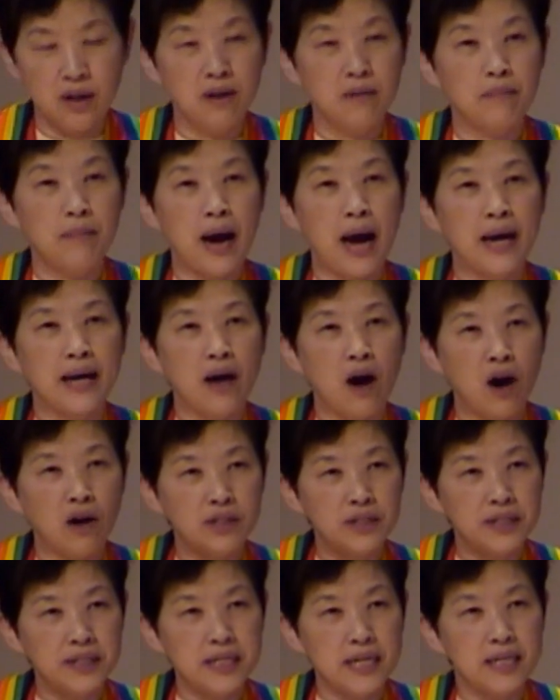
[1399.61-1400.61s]
by
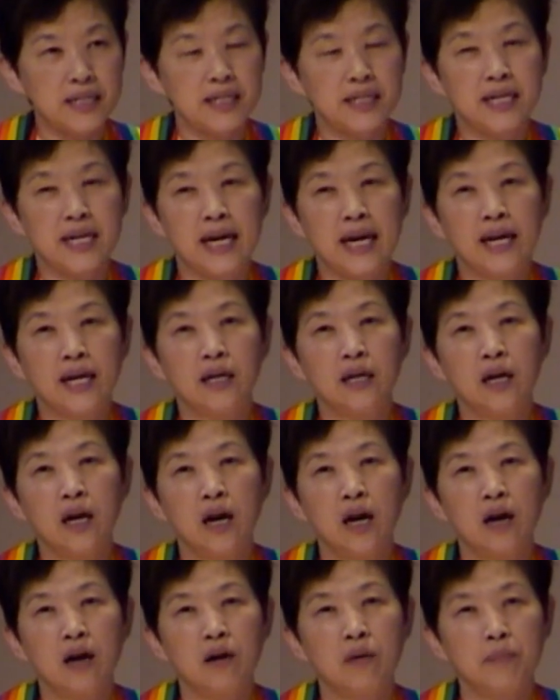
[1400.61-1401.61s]
assisting
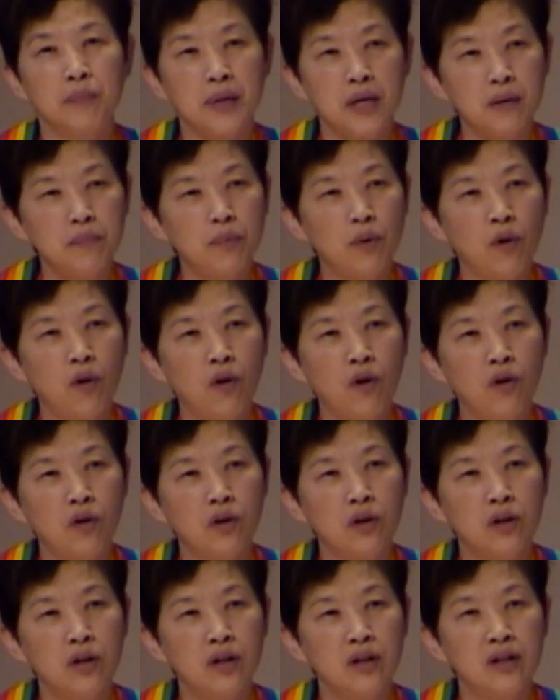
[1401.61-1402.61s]

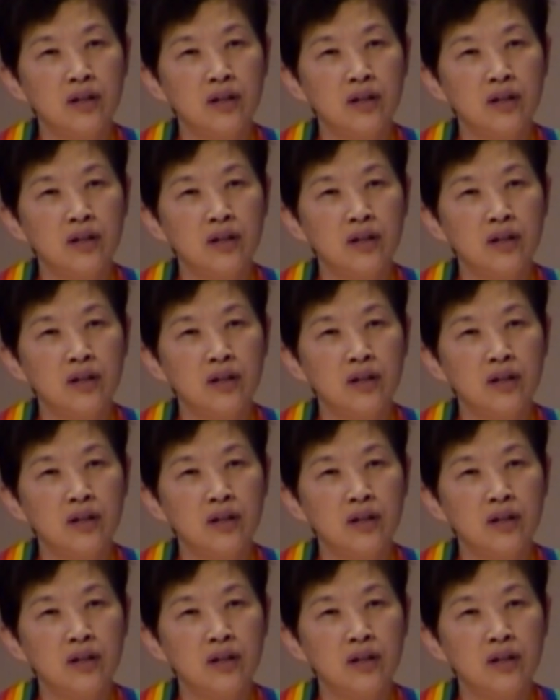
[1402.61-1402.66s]
people